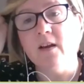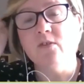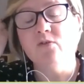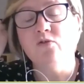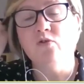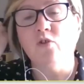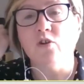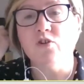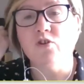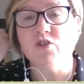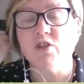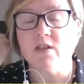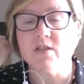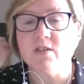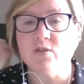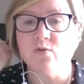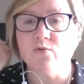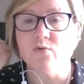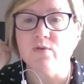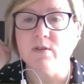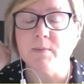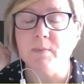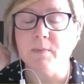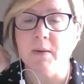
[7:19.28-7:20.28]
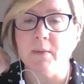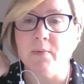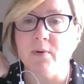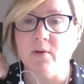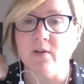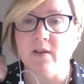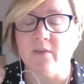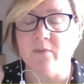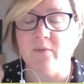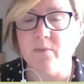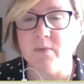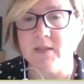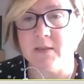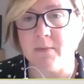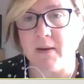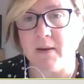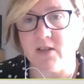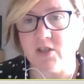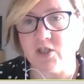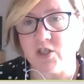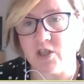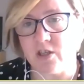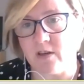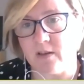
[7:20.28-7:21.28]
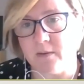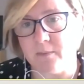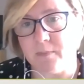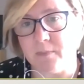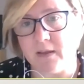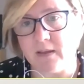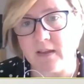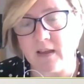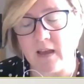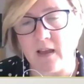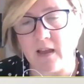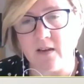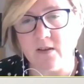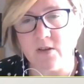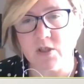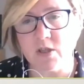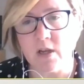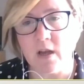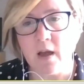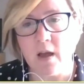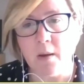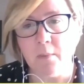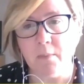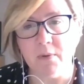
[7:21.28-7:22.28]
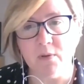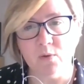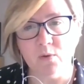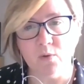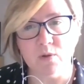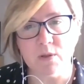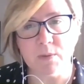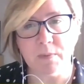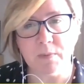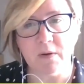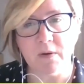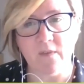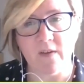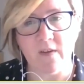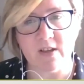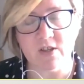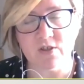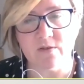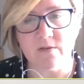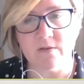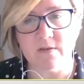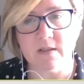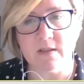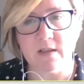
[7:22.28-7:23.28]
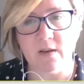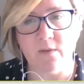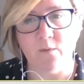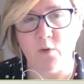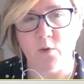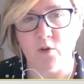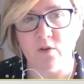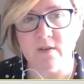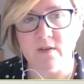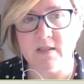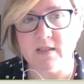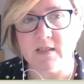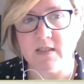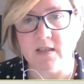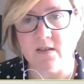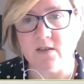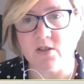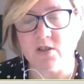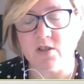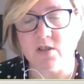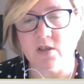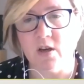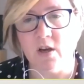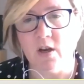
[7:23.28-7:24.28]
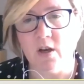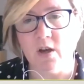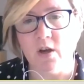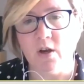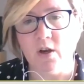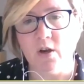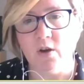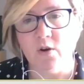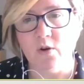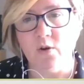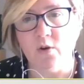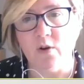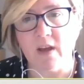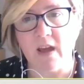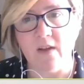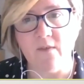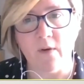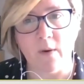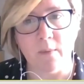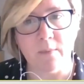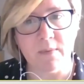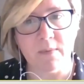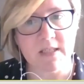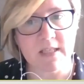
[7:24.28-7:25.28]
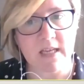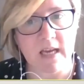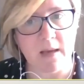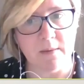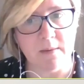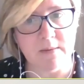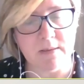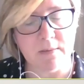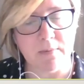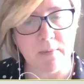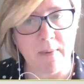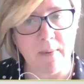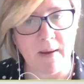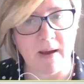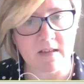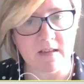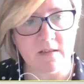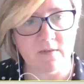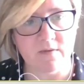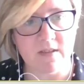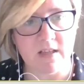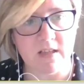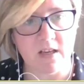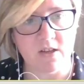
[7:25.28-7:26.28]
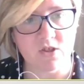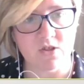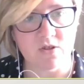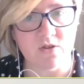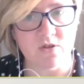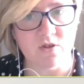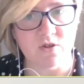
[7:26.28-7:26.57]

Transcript: not just those people living with dementia and unpaid carers, but those professionals and volunteers who gave up their time to be part of sessions